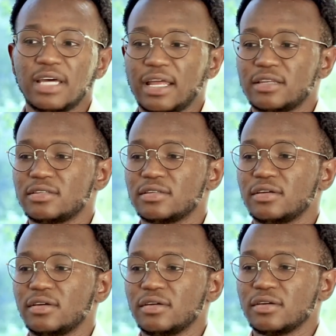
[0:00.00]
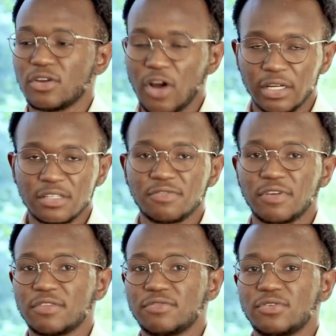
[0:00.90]
that God is
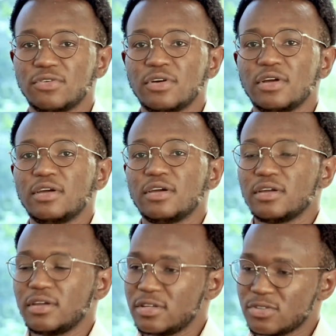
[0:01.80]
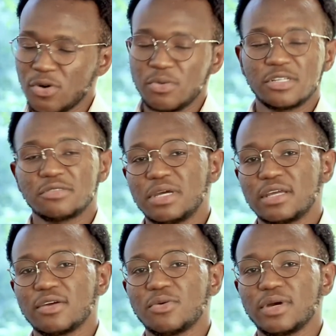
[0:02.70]
faithful. He's always
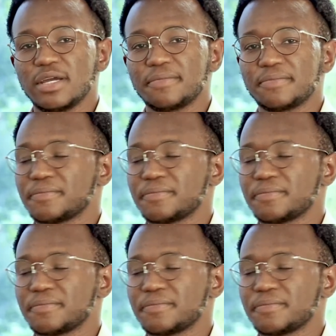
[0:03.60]
making a way.